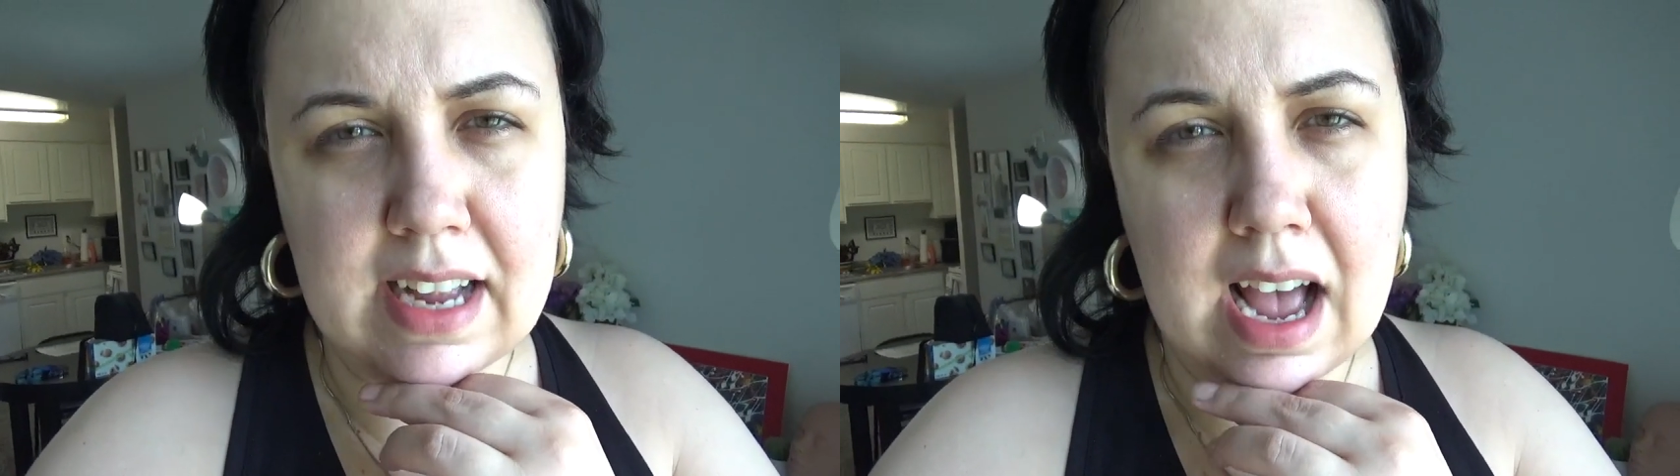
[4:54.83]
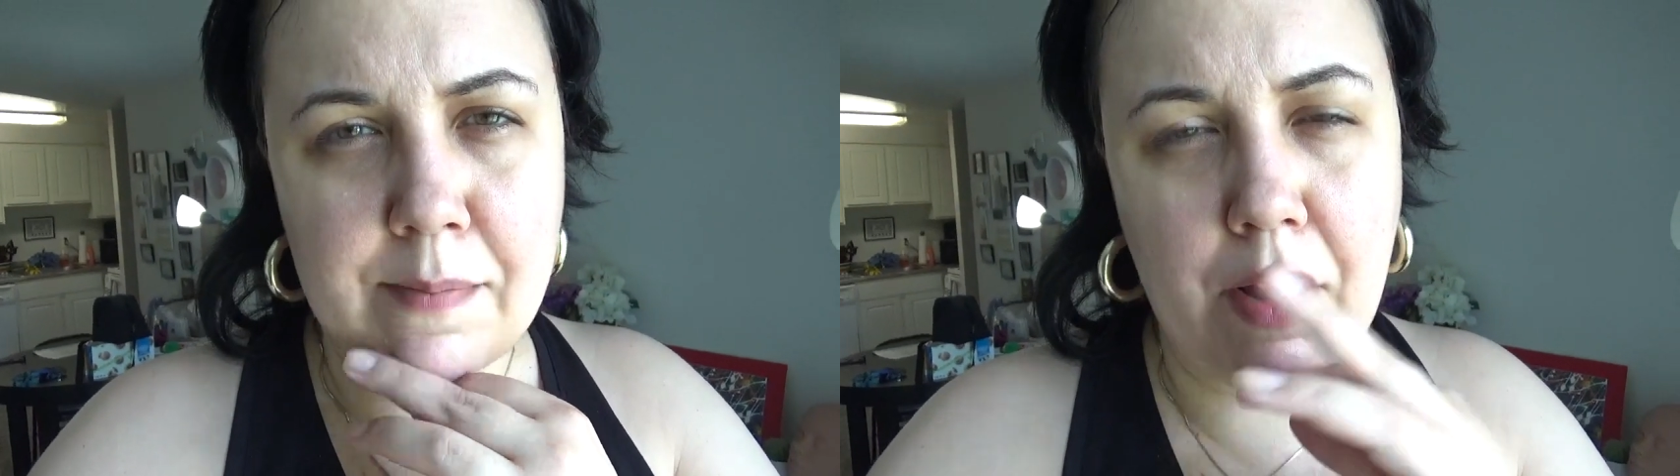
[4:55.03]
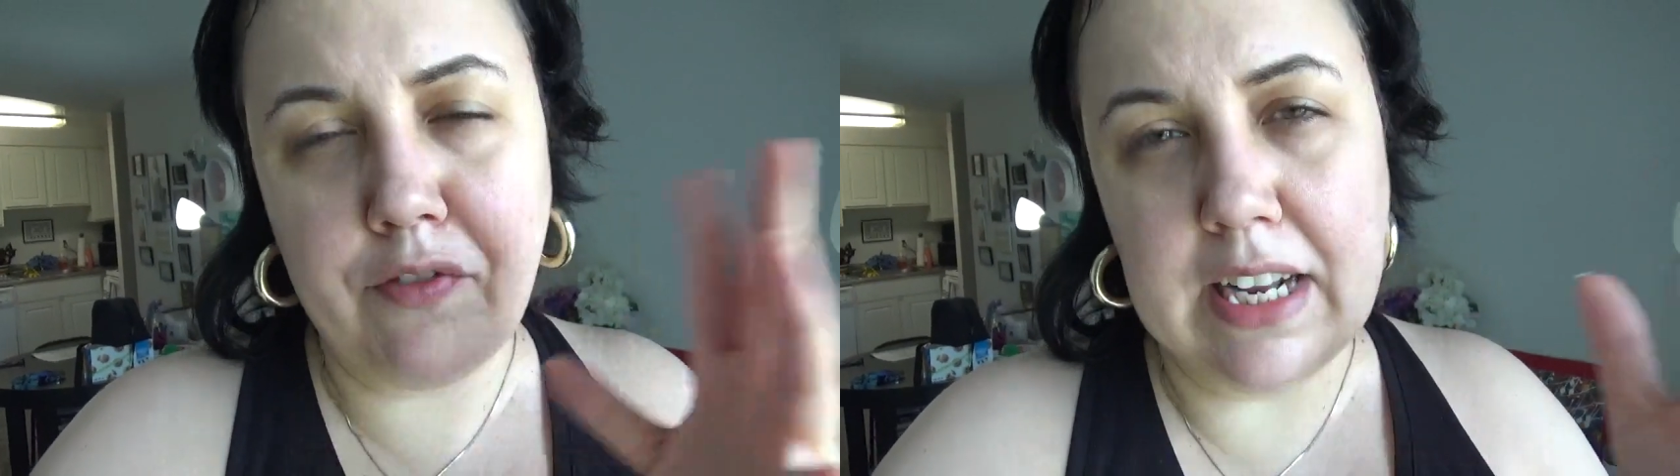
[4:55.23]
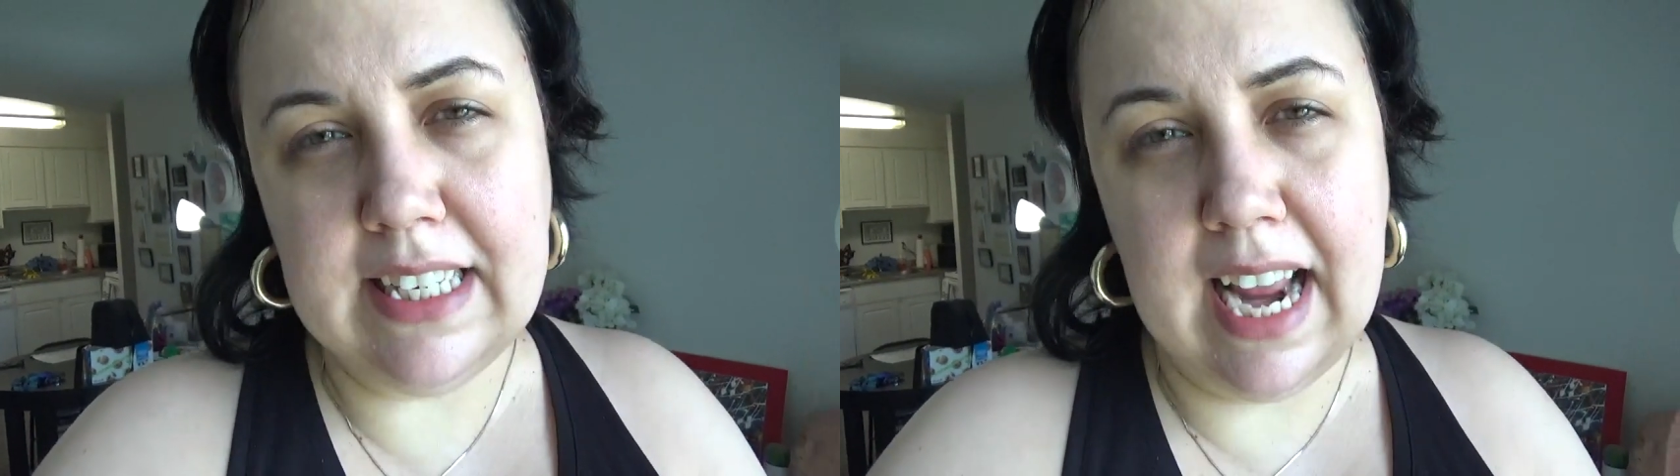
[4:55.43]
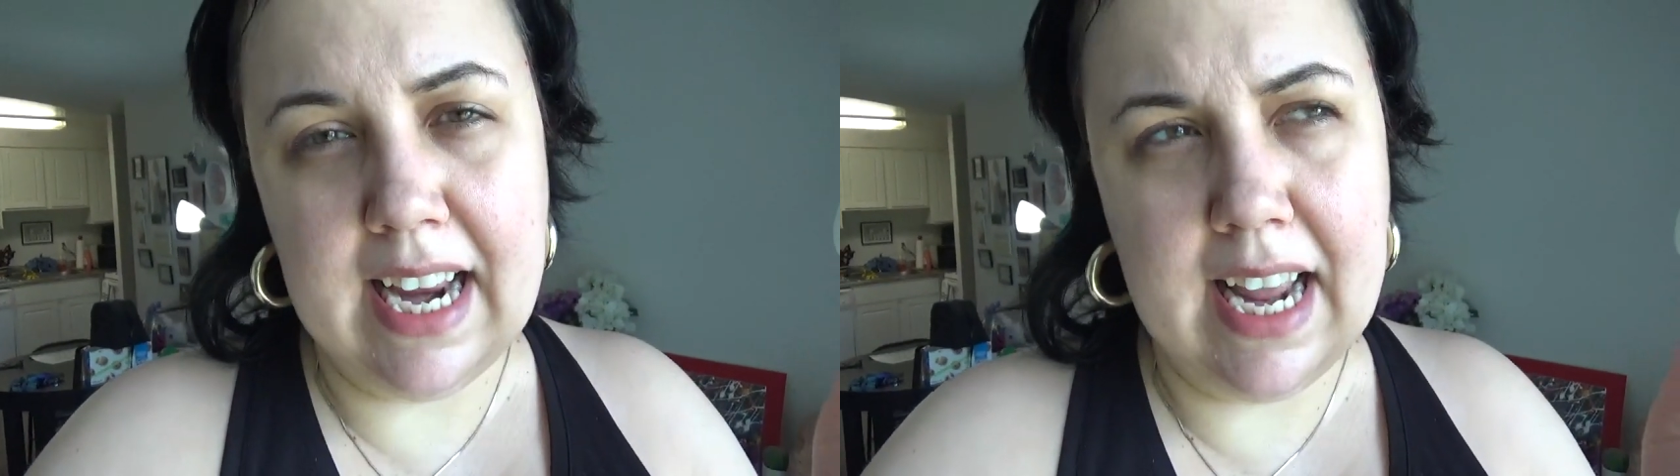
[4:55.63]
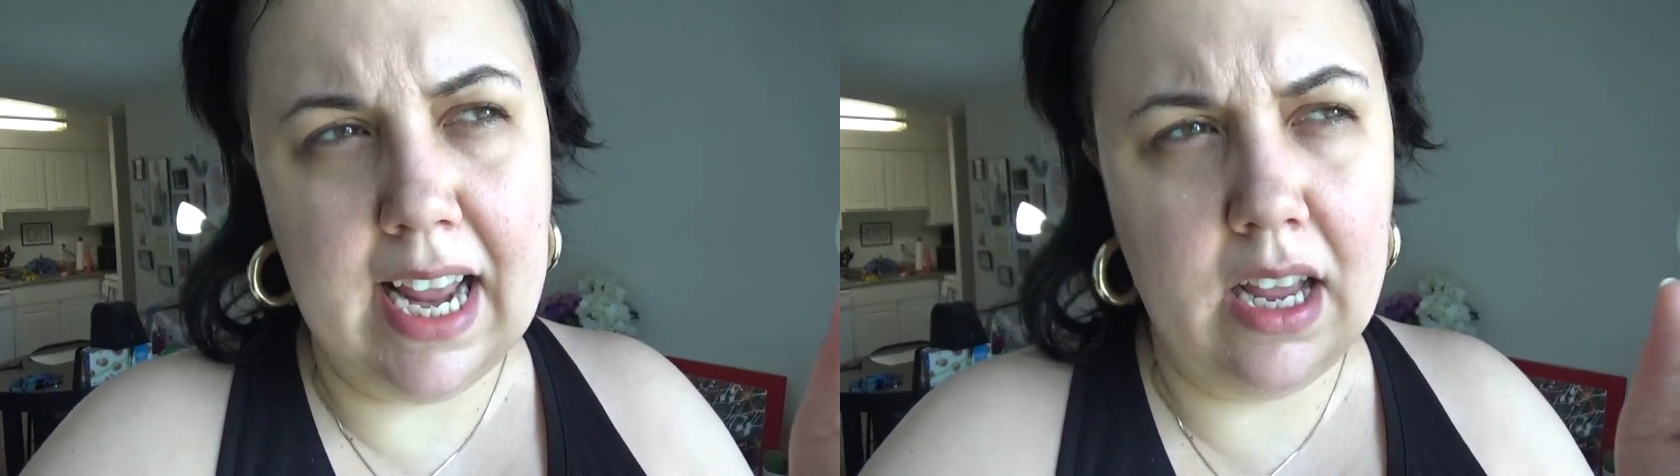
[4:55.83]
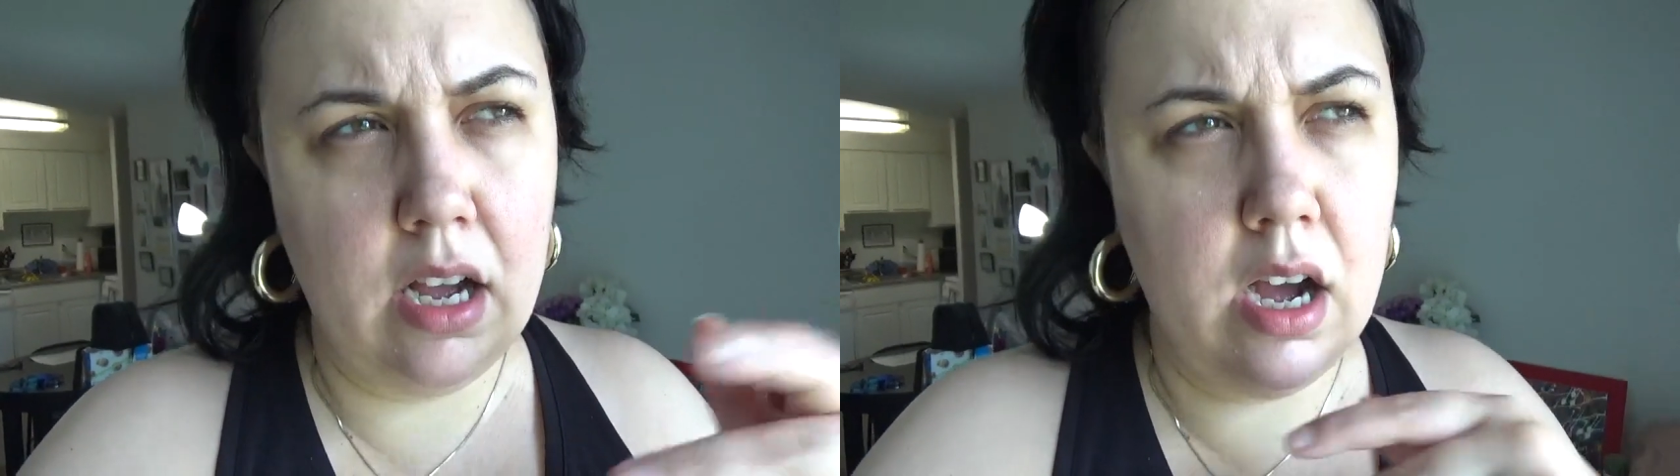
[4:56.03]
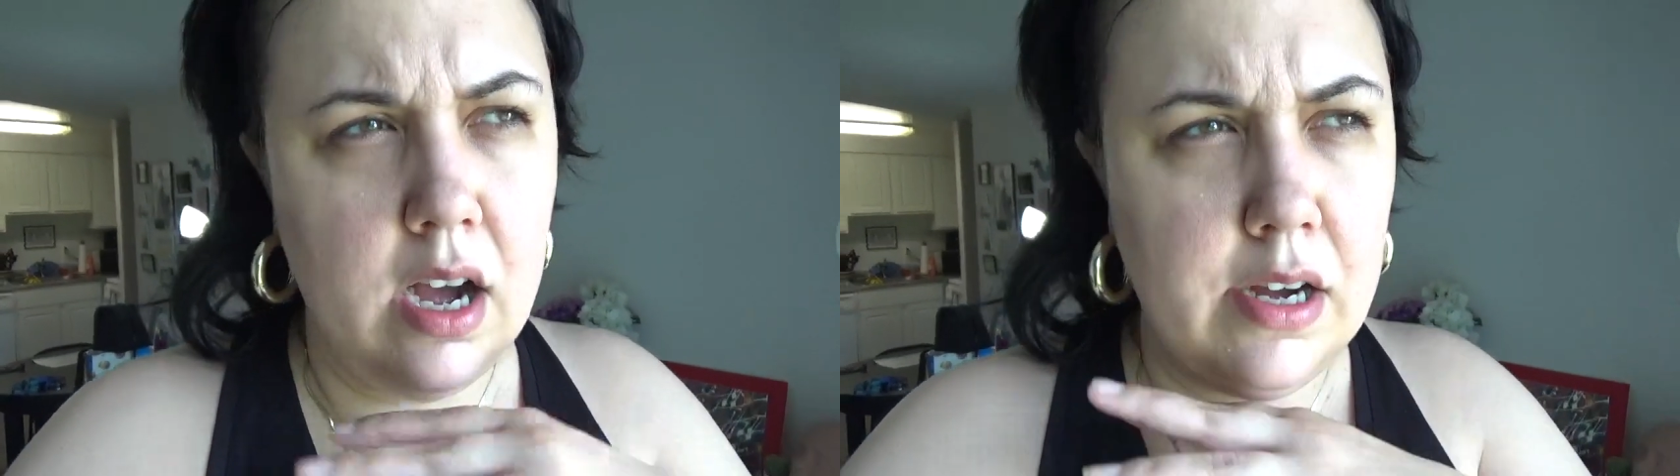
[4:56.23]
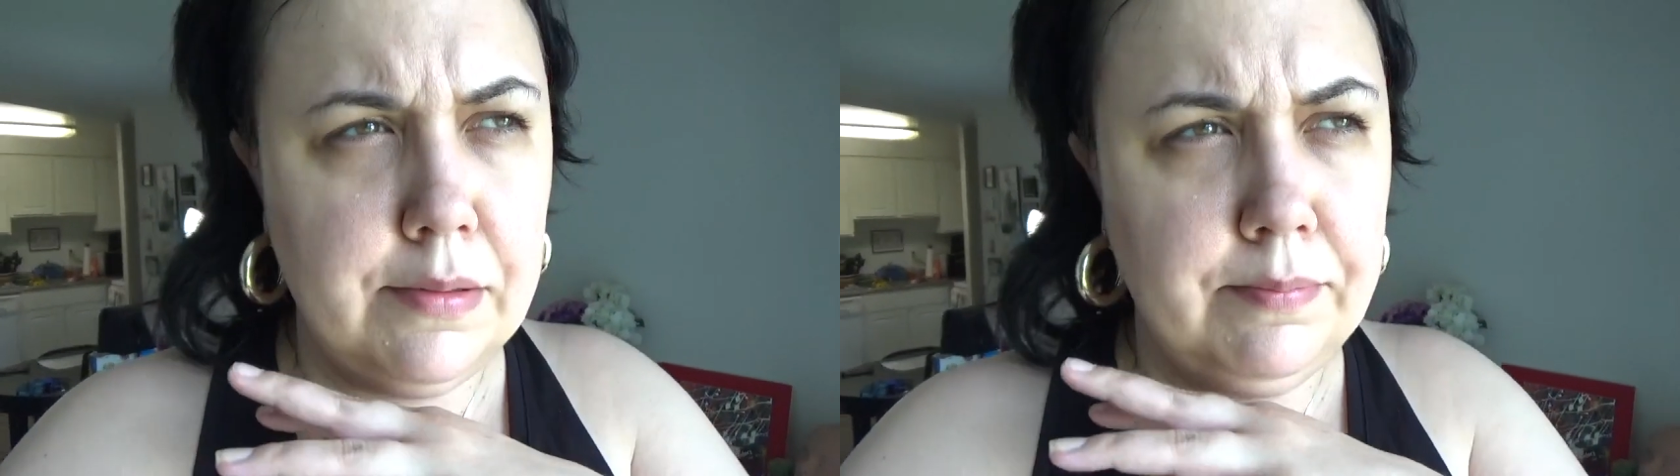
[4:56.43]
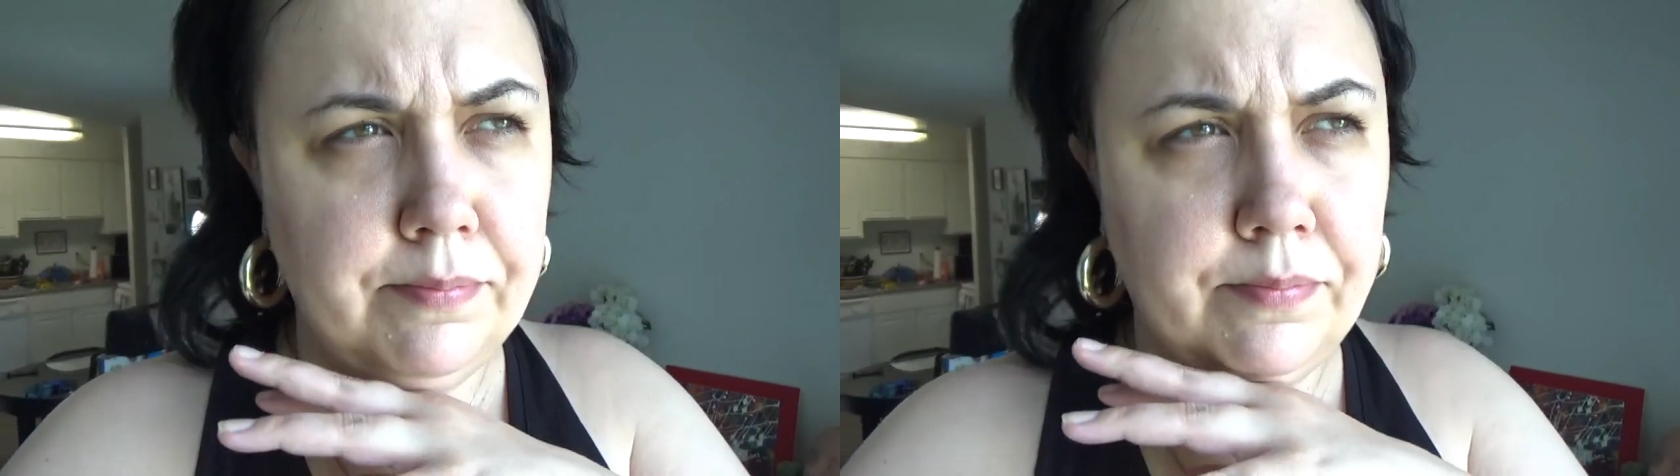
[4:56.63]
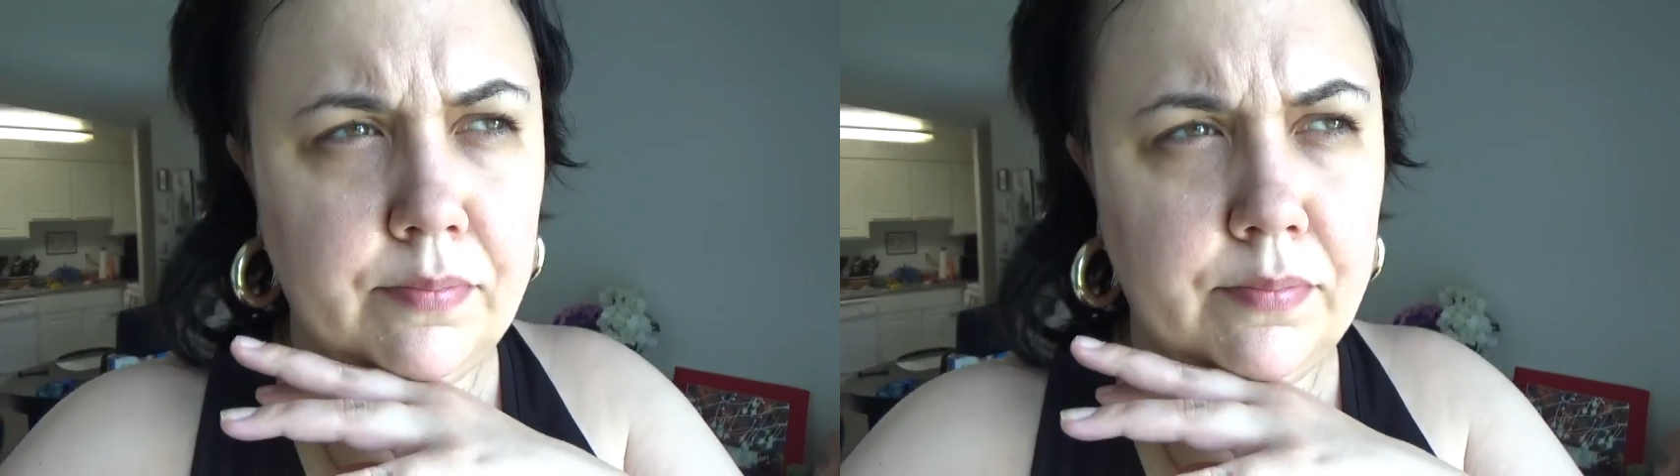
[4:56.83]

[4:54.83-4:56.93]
I had my friend Danny um,